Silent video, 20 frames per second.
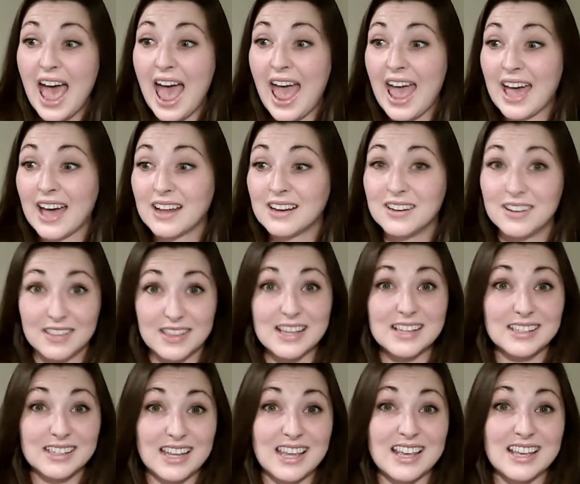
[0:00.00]
And
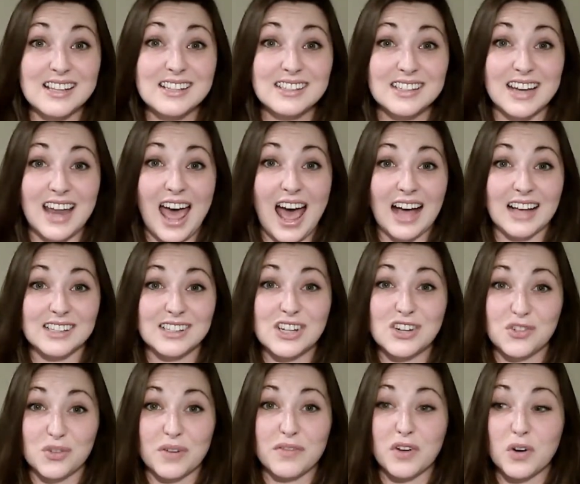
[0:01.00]
this is an
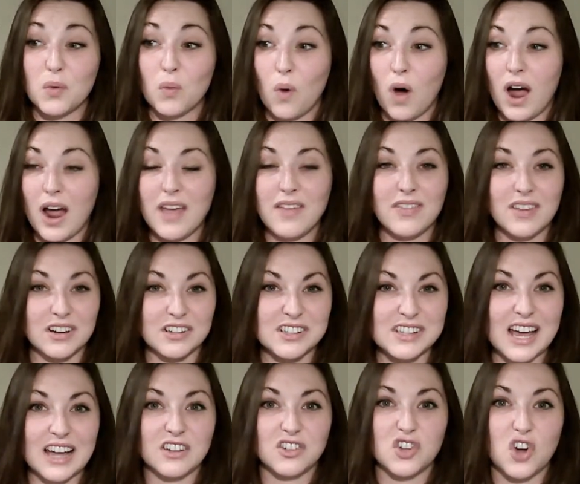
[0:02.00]
acid-driven wine. There's
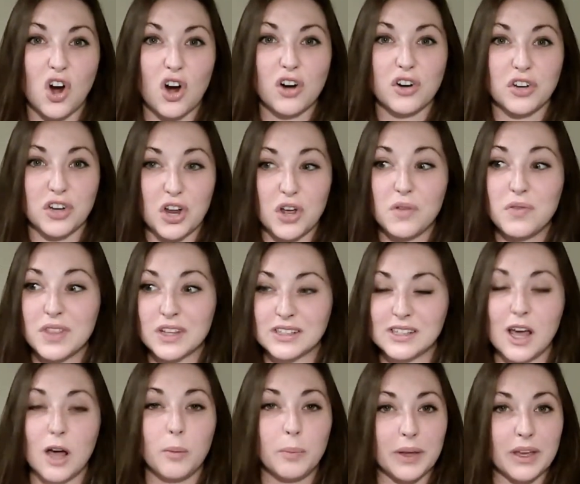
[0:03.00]
that tart note
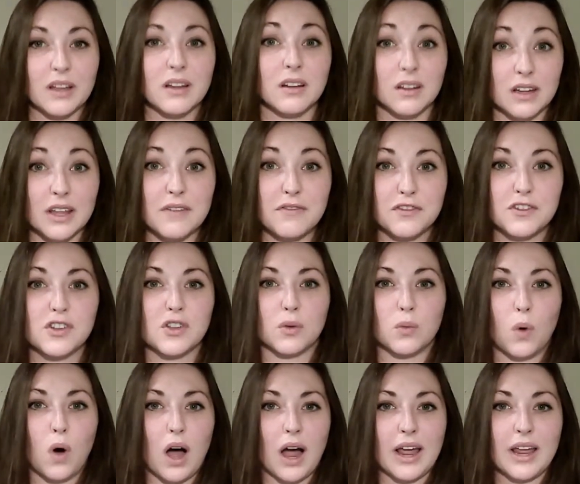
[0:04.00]
that's helping lift the
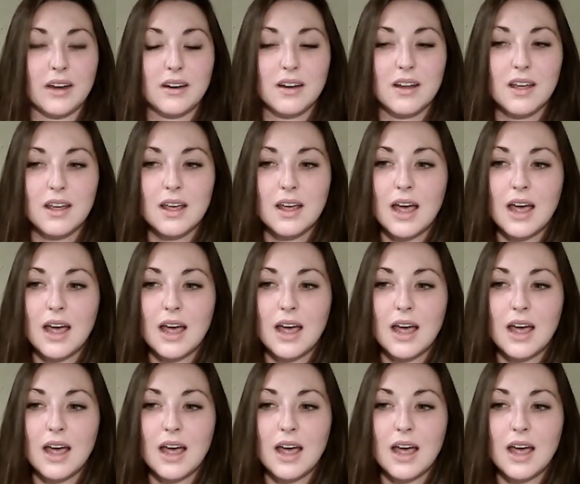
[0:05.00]
wine.